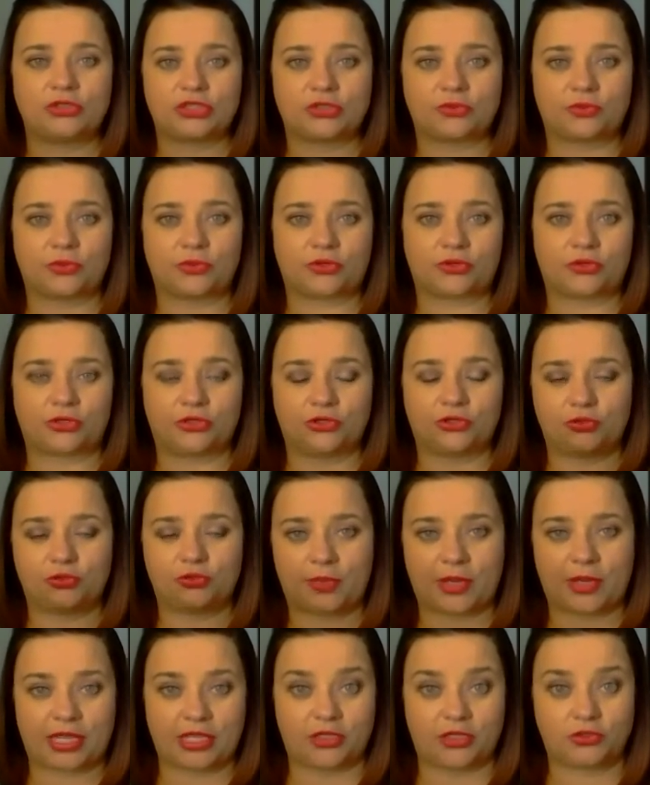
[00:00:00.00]
to recruit
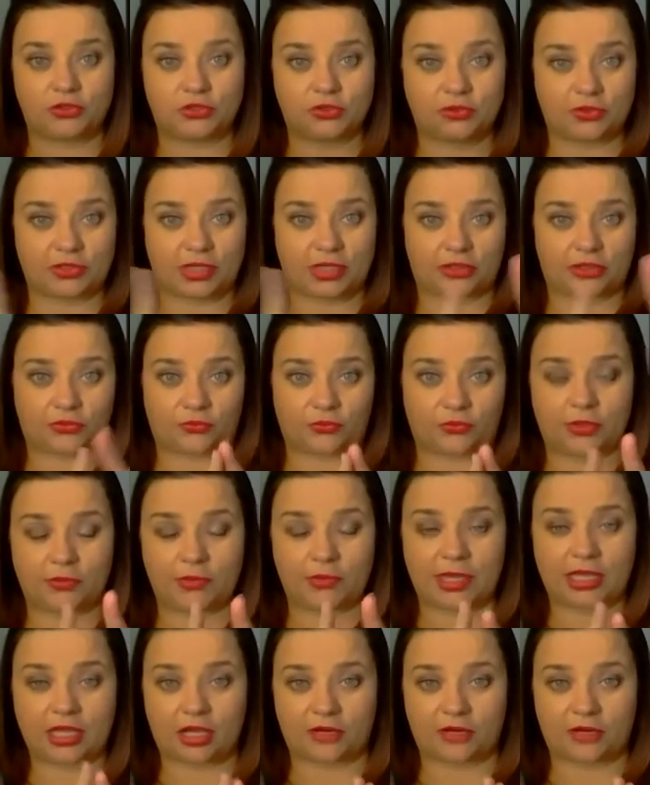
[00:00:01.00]
by you doing like 3-way